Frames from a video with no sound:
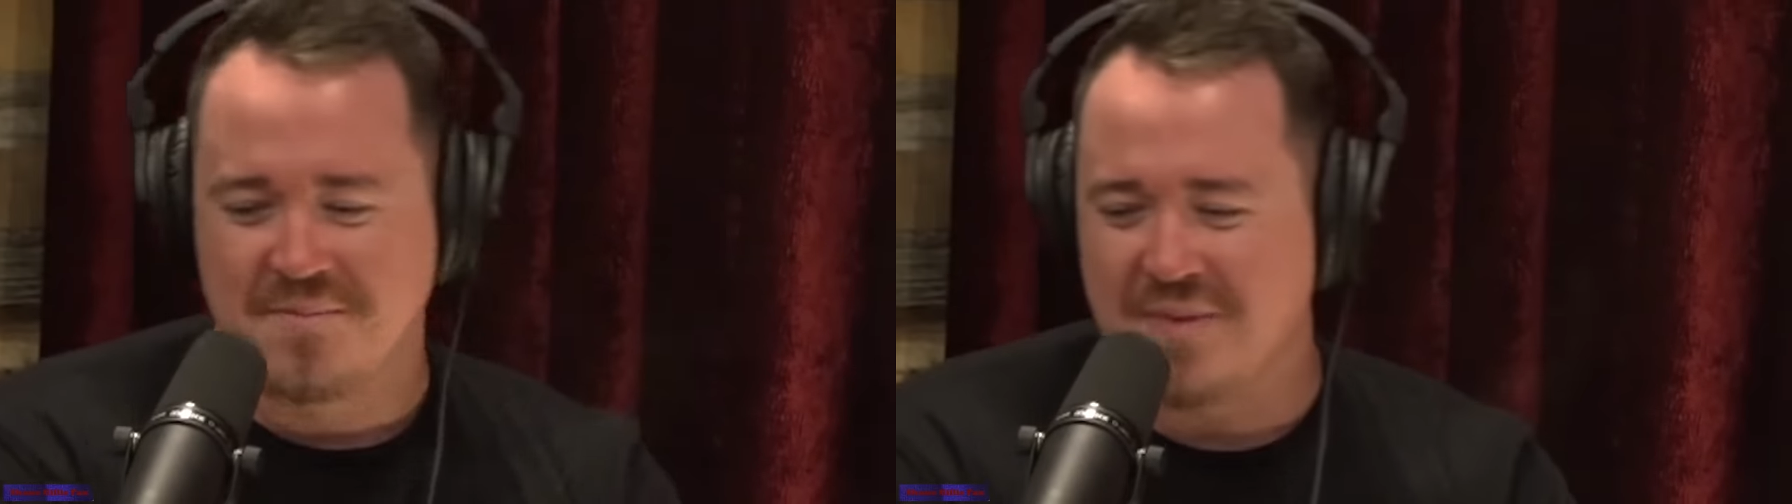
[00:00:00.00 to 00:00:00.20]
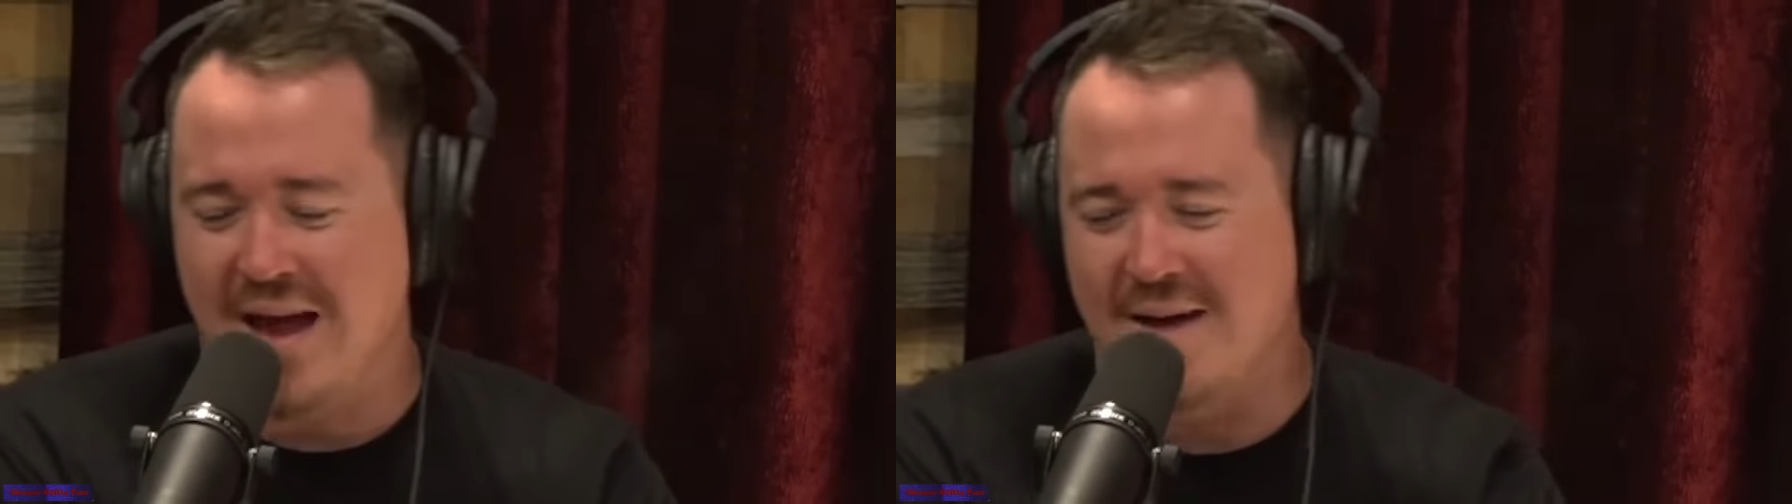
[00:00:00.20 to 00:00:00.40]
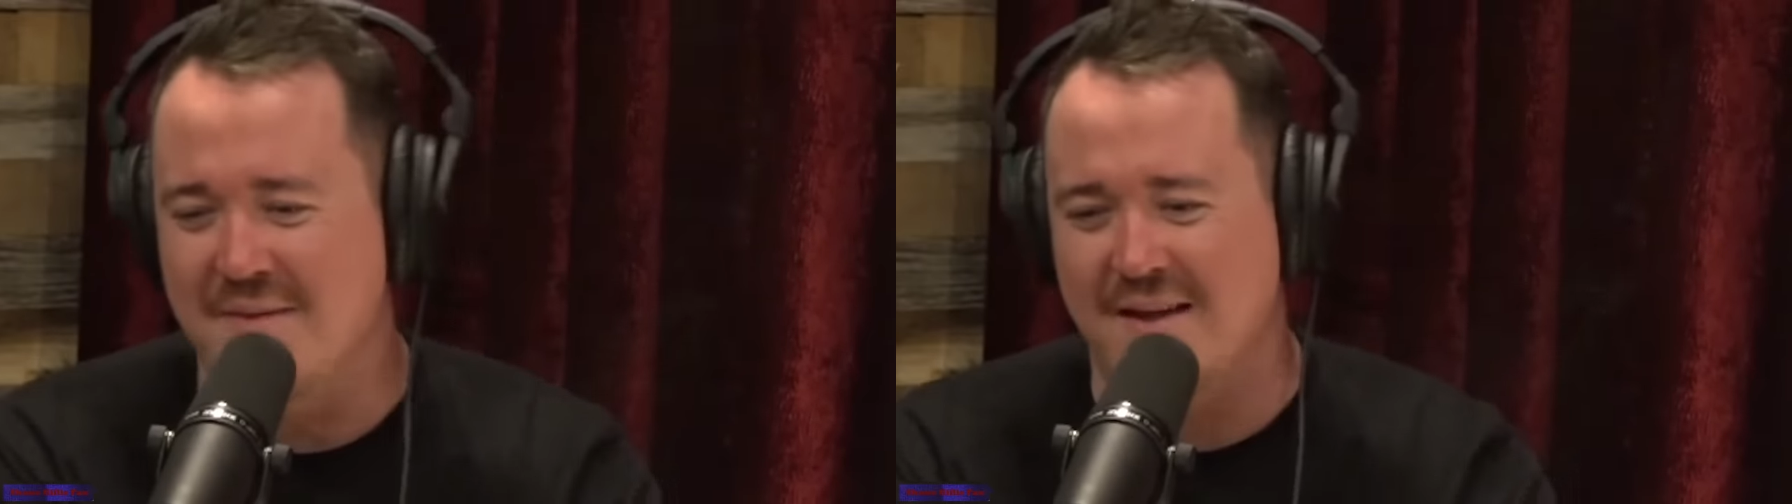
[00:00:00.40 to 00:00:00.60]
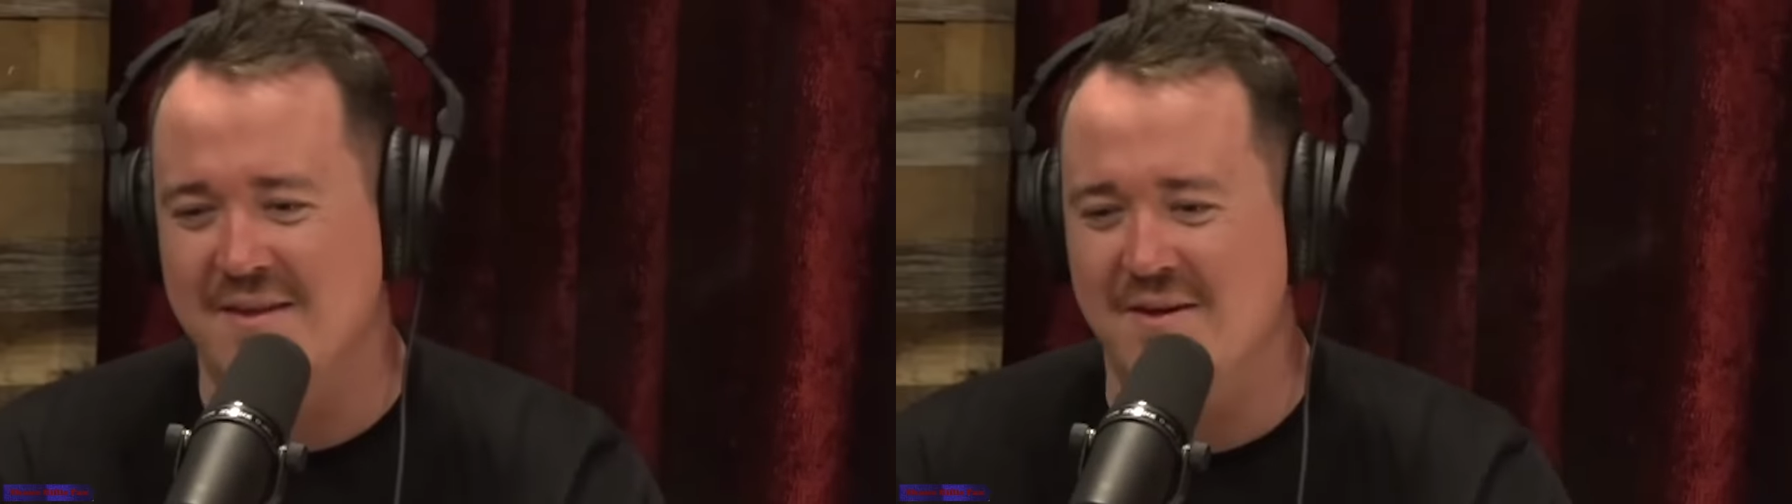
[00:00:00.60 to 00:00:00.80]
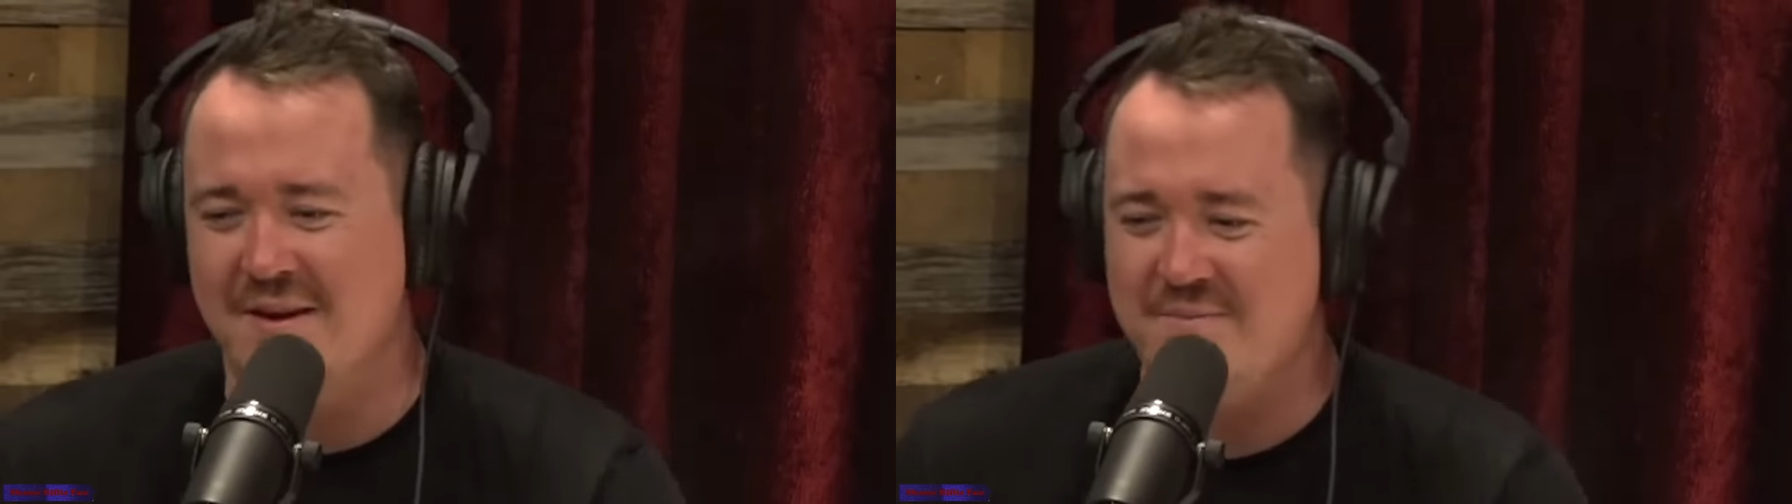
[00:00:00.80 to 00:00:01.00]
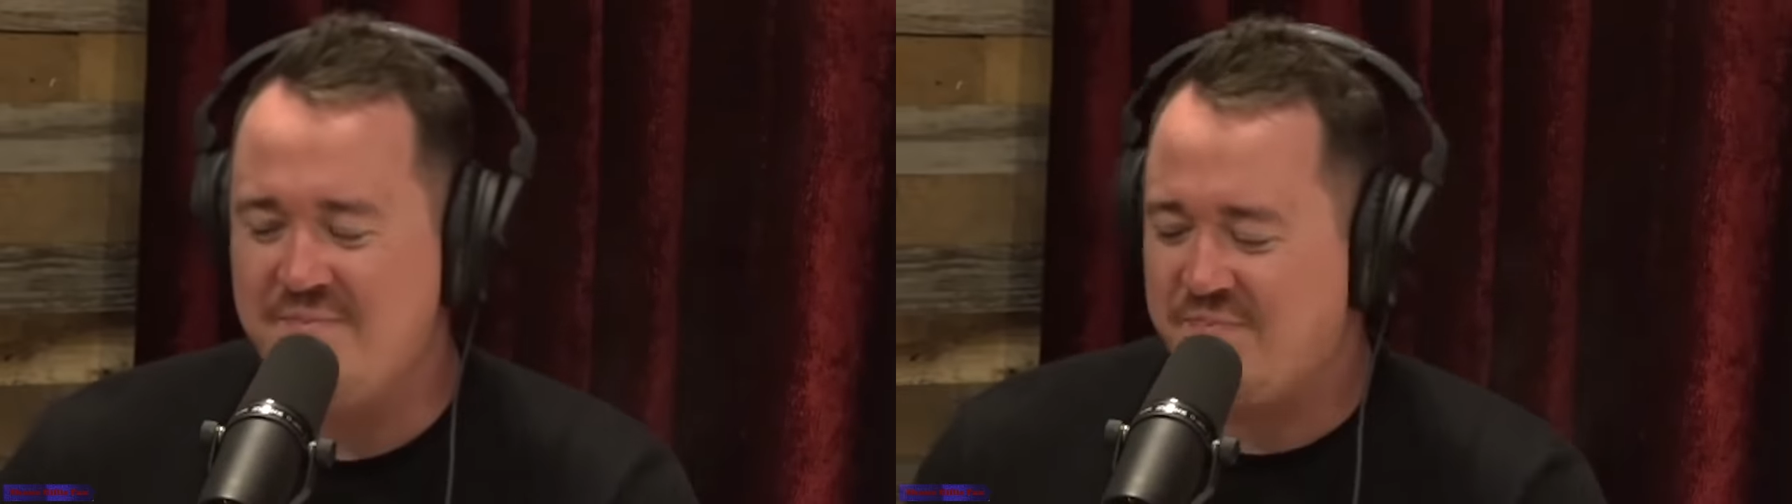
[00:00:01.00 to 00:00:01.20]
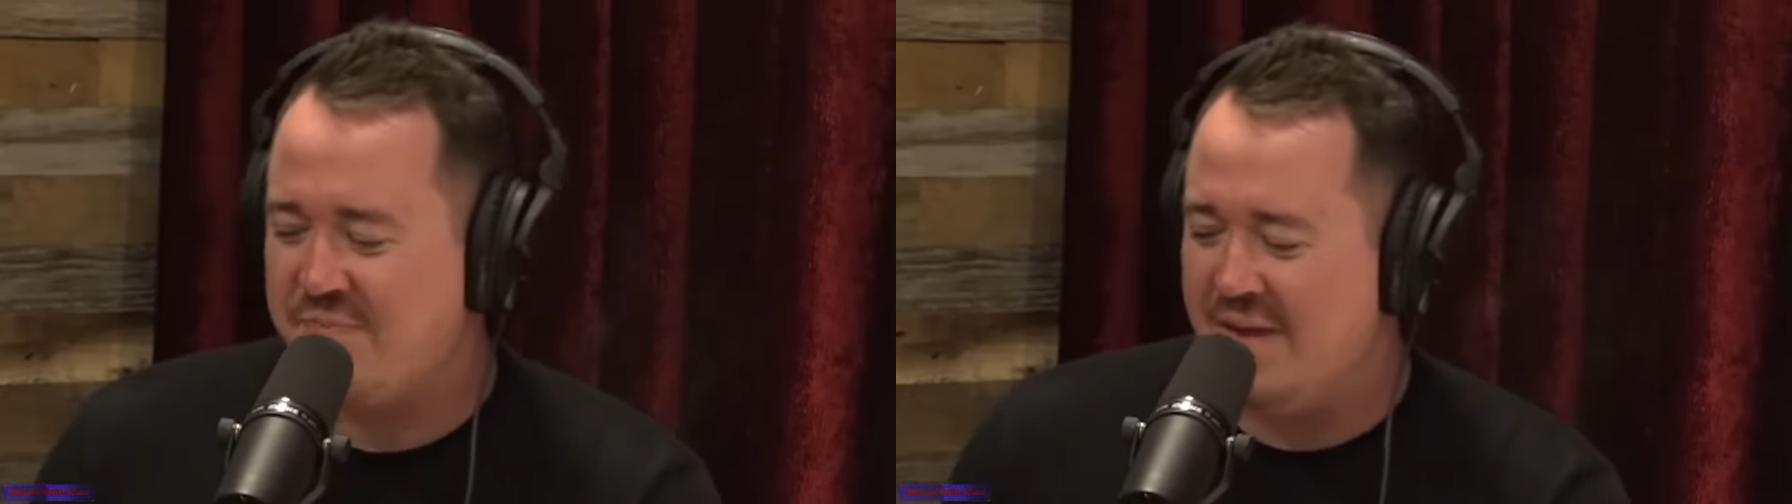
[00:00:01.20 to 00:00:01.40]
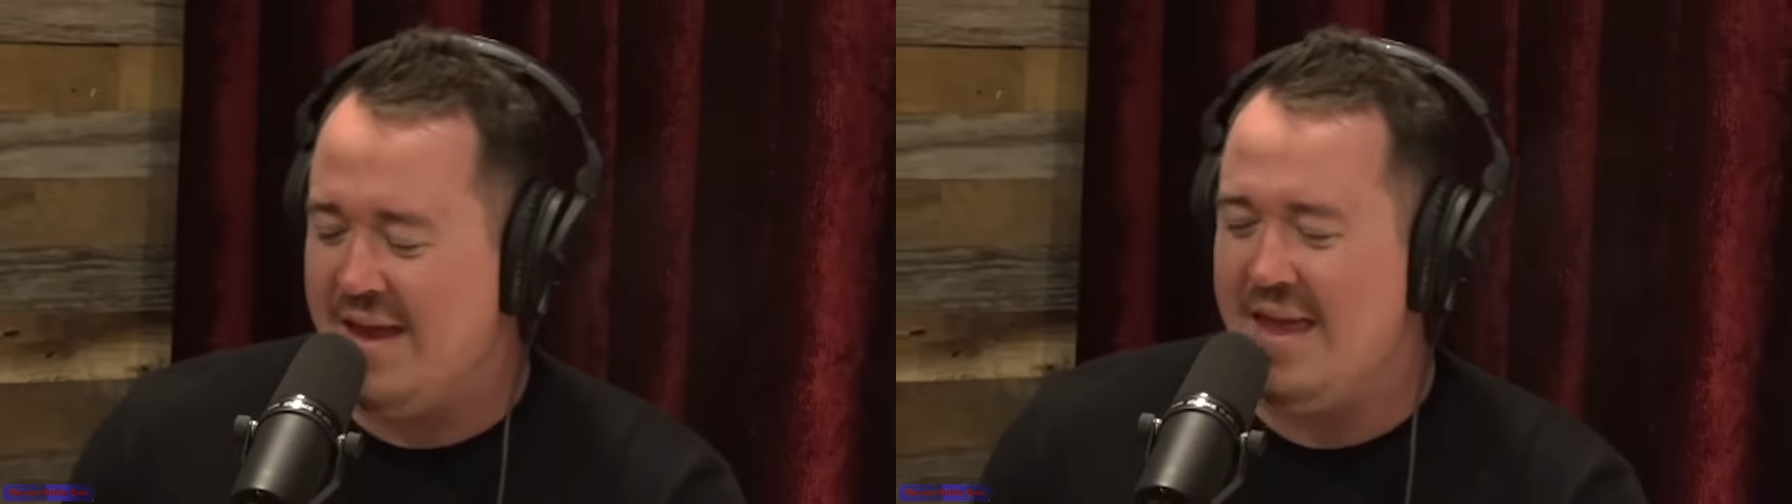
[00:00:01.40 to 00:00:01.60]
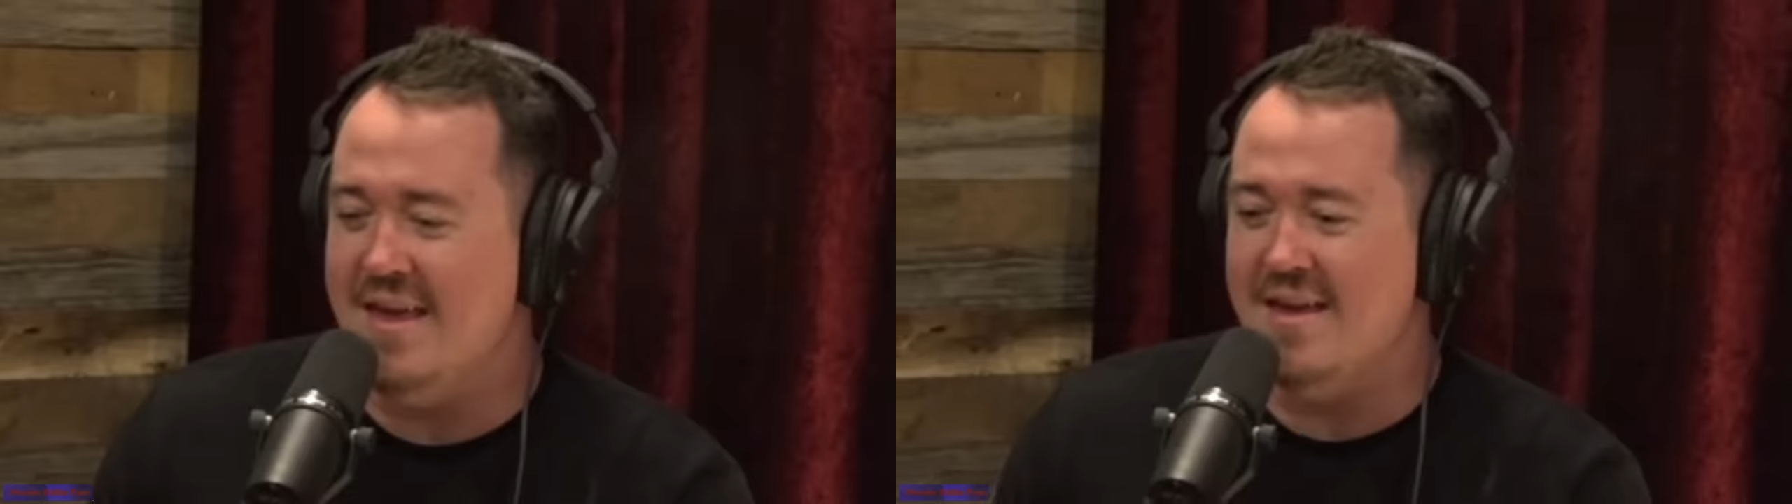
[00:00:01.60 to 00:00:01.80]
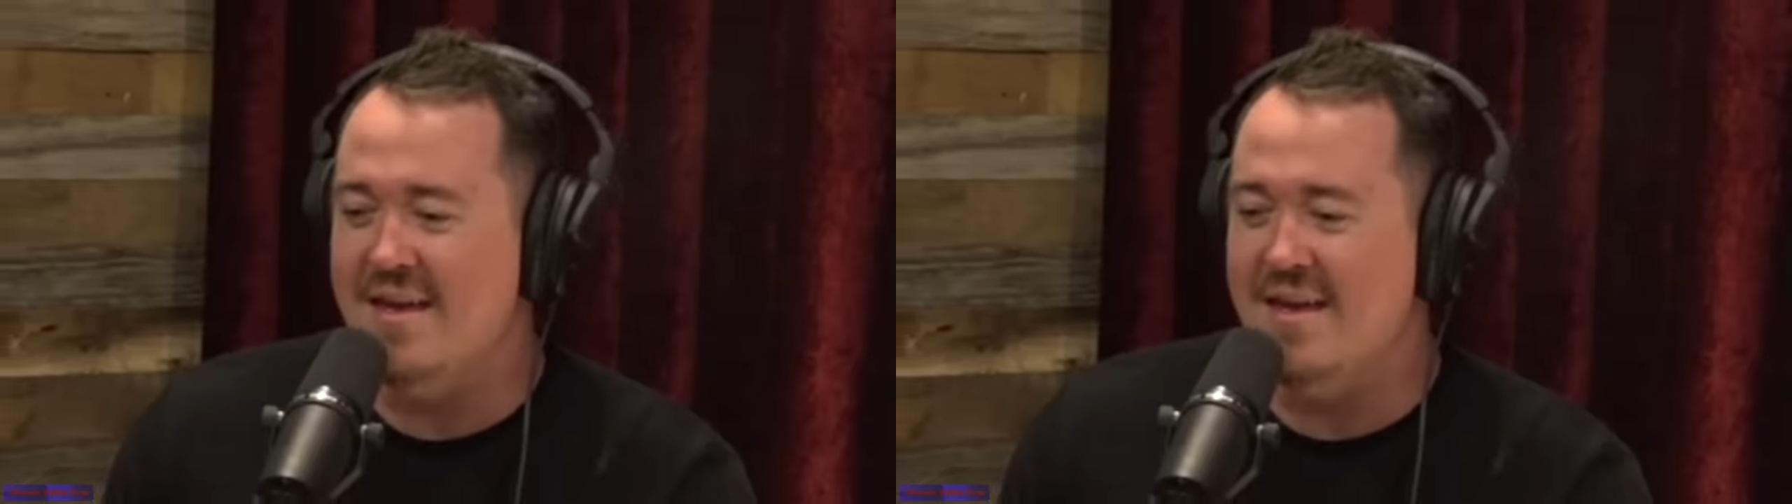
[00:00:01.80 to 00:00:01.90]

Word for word: Uh, I'm not doing it. He,